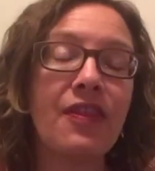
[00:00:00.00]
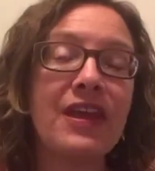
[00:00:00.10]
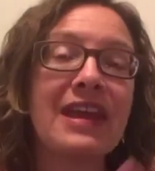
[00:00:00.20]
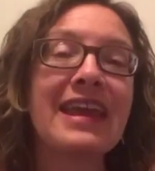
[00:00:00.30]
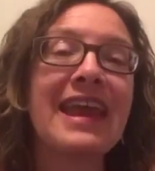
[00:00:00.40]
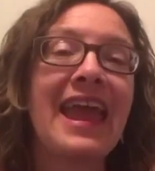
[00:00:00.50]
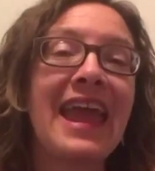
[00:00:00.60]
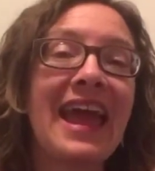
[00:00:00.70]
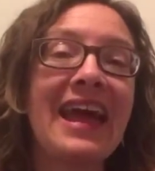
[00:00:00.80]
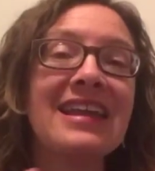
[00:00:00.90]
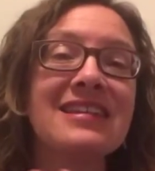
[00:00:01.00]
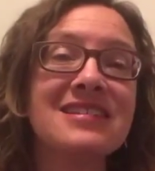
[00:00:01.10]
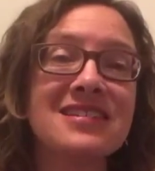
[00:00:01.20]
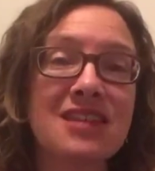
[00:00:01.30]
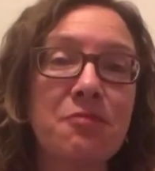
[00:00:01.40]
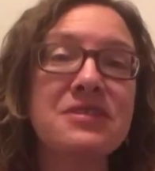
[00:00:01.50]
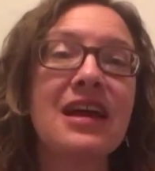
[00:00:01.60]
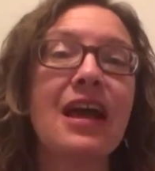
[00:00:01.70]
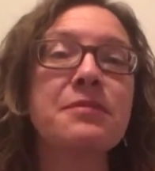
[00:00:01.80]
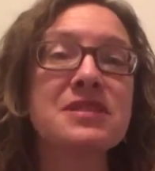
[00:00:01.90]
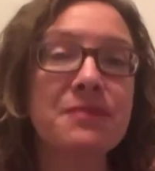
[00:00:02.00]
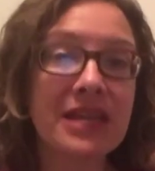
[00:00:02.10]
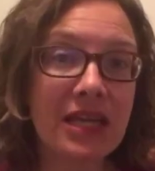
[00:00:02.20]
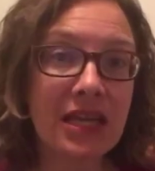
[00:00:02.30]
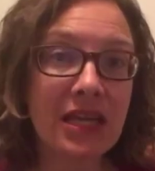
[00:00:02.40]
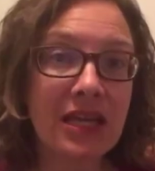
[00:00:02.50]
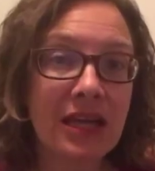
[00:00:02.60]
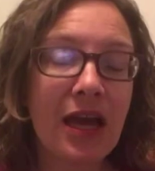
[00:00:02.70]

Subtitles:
it can sometimes be